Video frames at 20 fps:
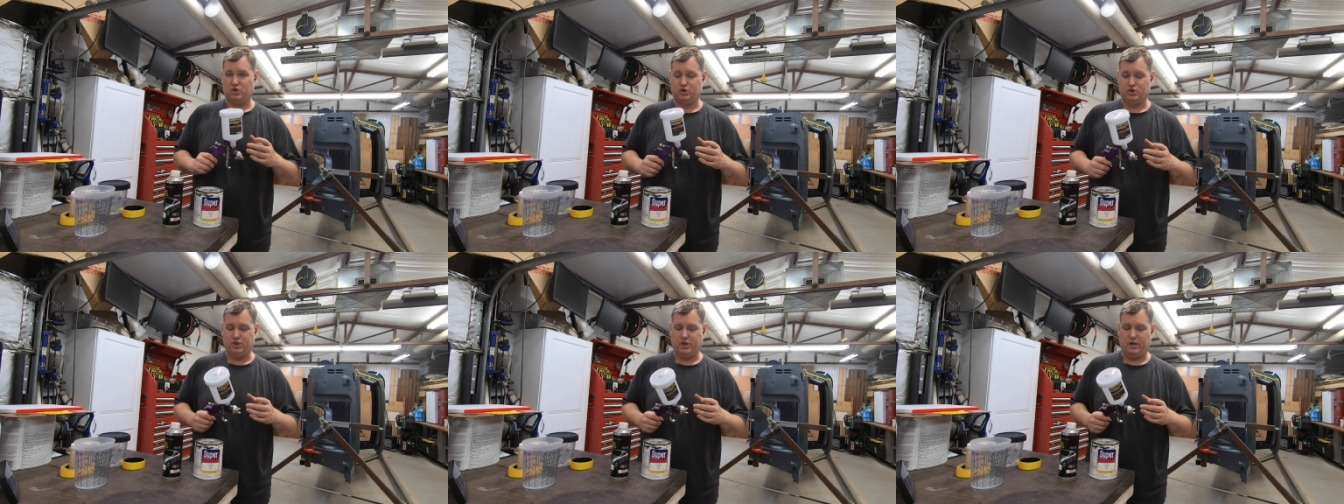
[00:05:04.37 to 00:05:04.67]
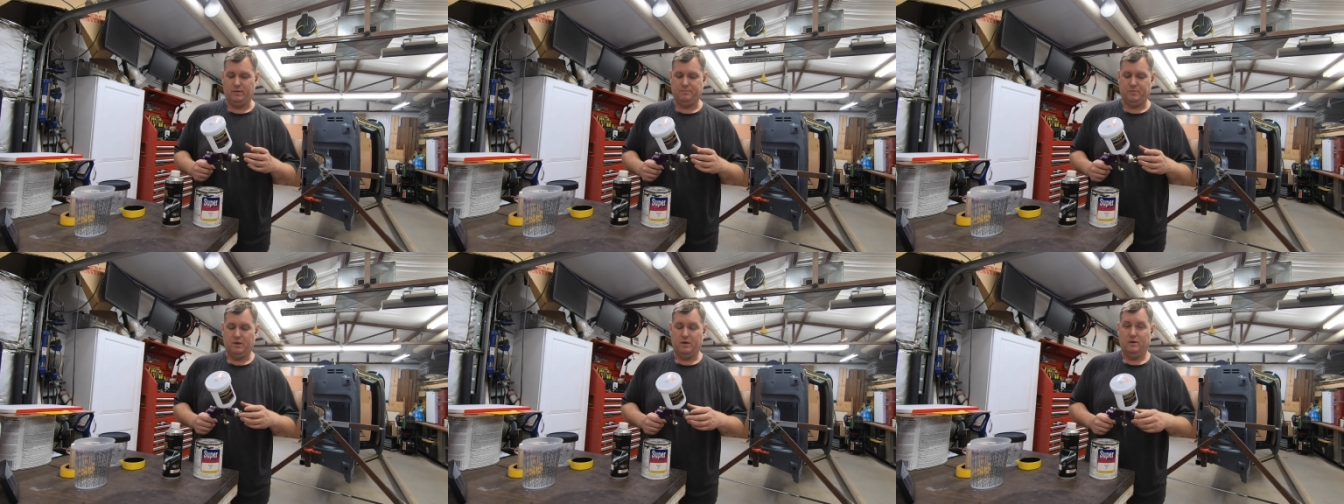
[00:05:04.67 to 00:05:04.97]
they're
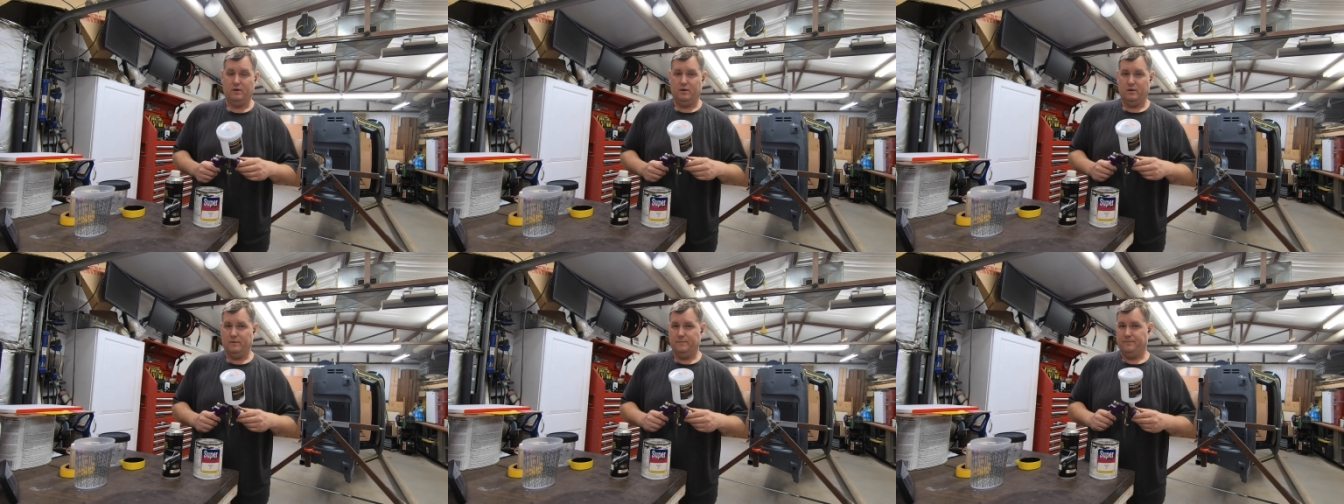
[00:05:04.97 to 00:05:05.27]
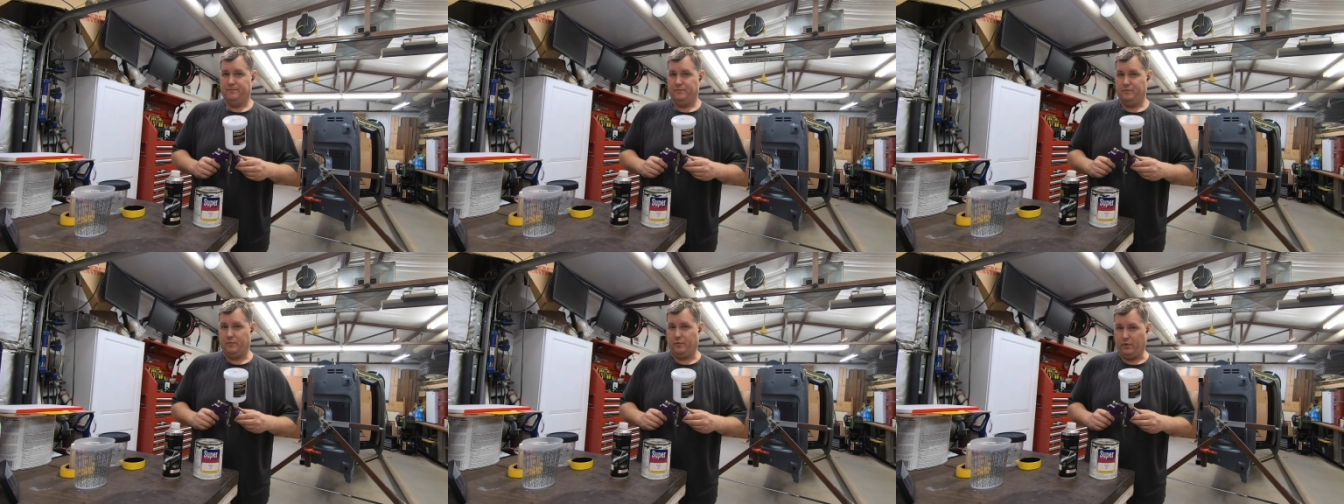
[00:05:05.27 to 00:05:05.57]
cheap.
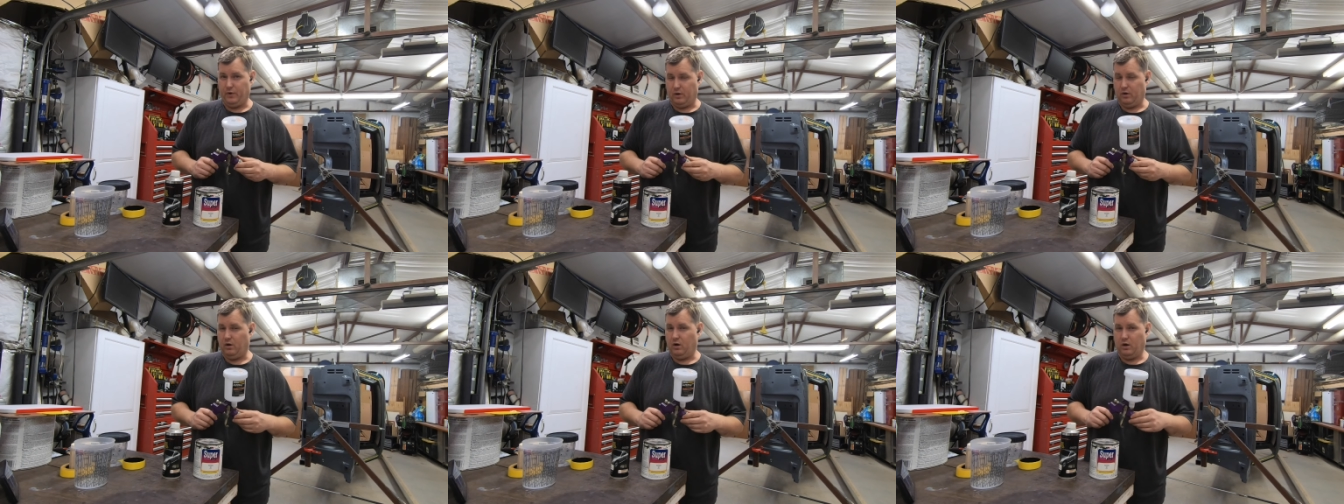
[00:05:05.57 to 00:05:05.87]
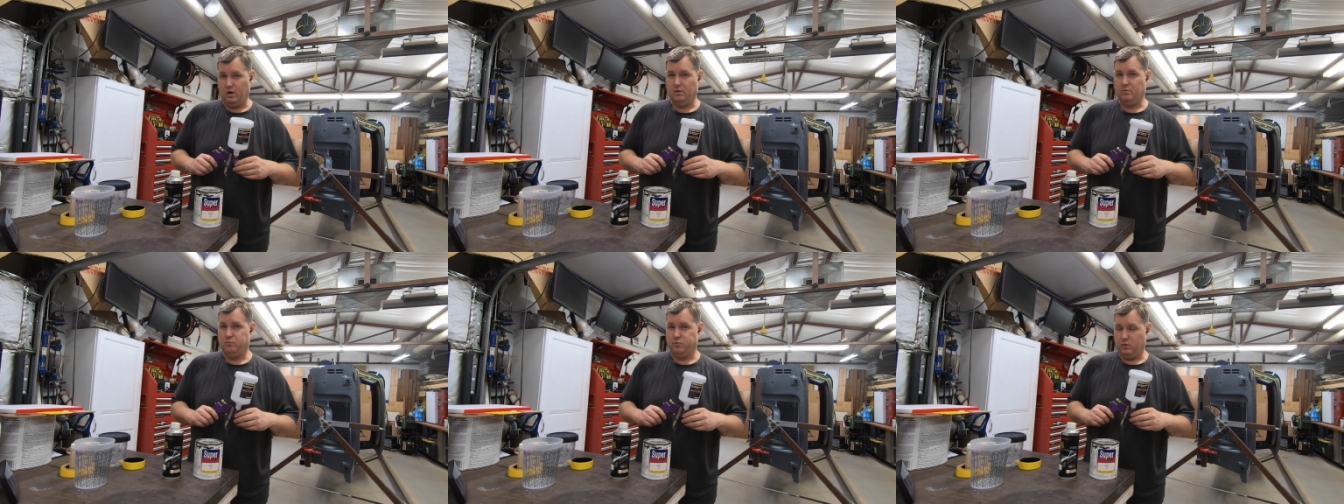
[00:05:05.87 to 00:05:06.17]
There
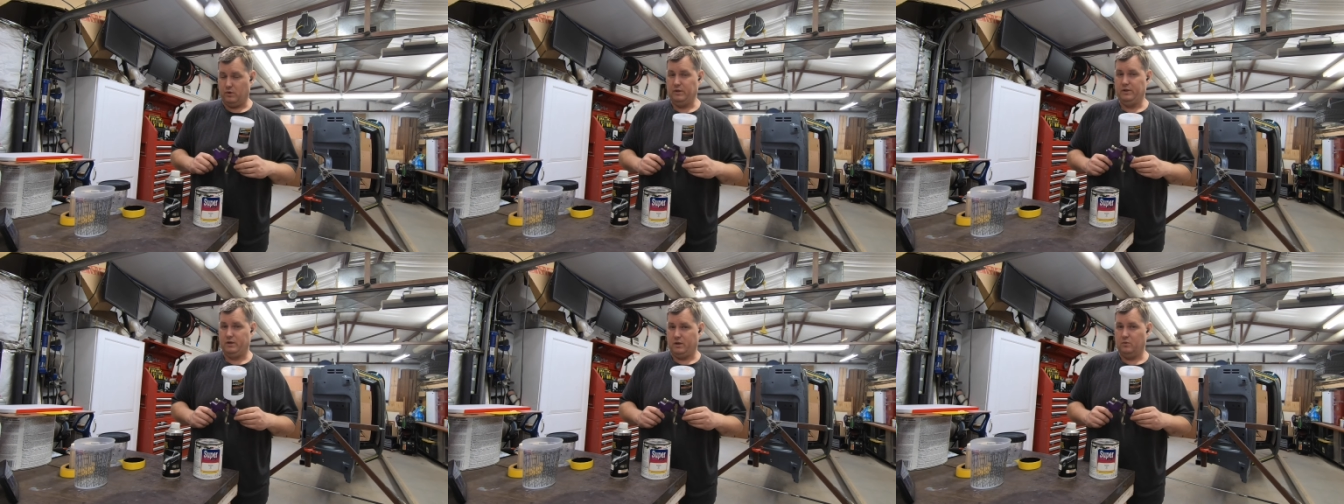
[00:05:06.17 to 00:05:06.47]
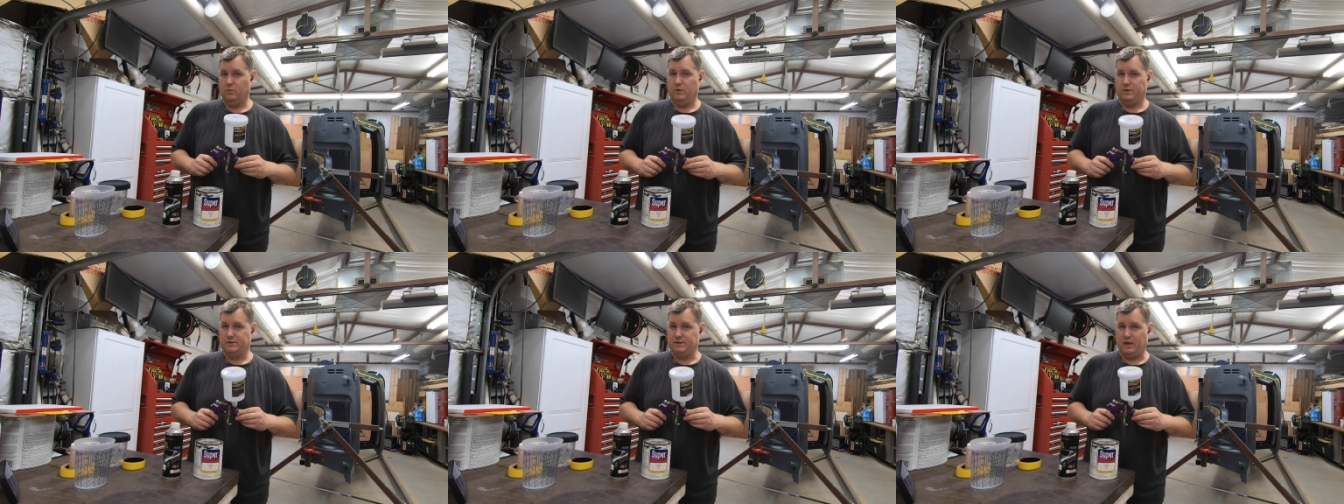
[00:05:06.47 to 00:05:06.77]
are really
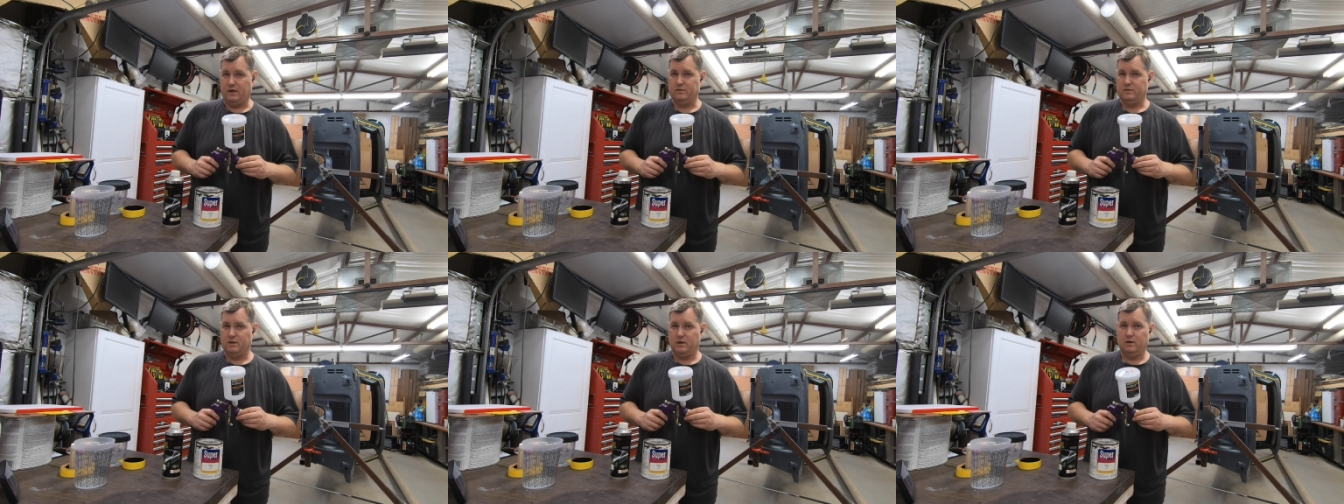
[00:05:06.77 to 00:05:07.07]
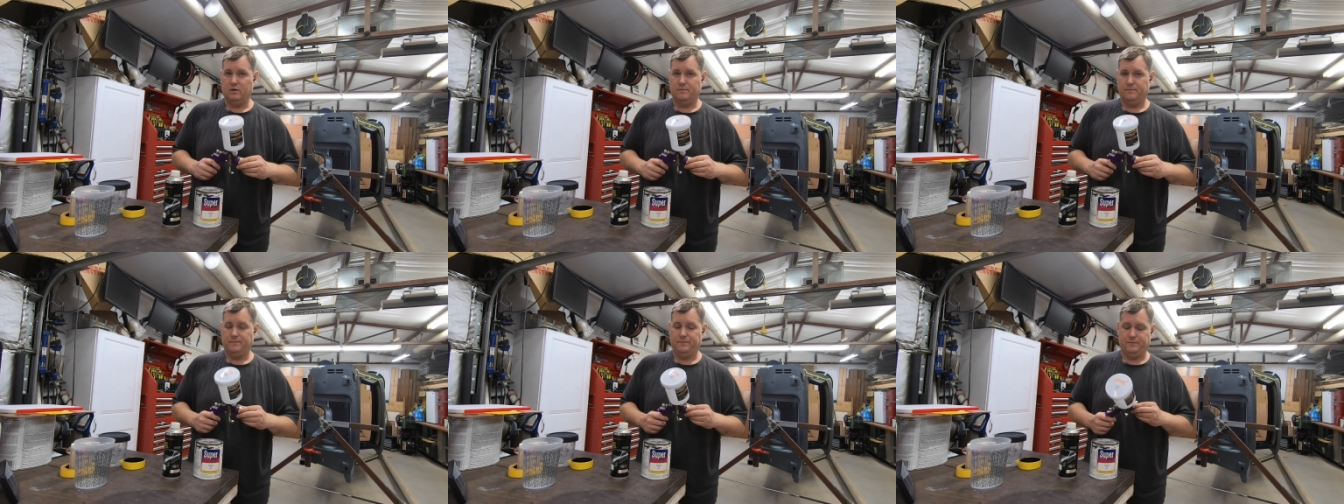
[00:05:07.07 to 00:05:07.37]
good ones out
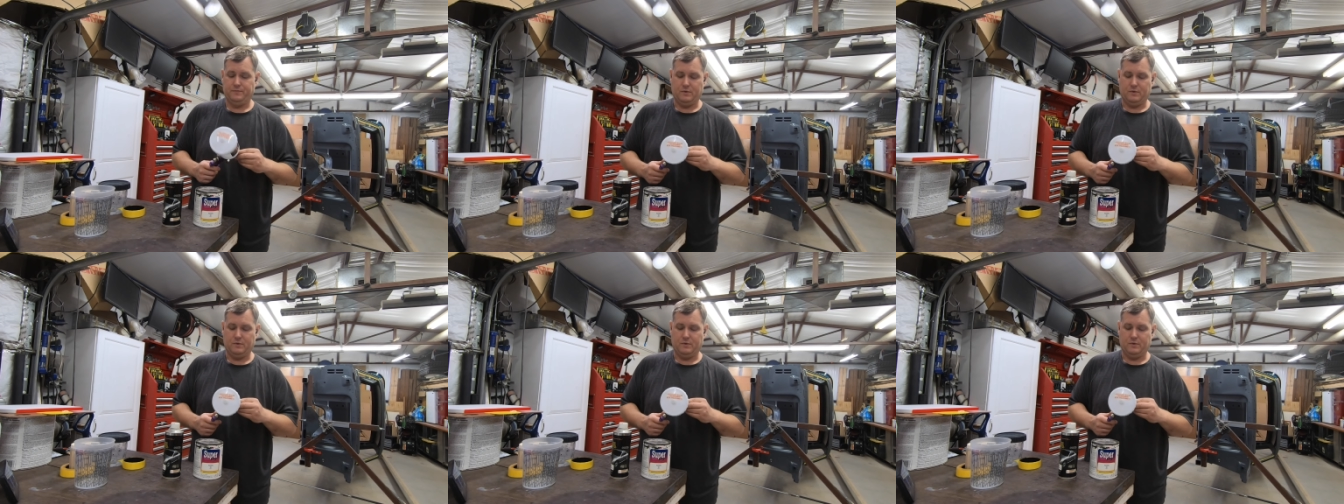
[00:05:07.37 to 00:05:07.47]
there.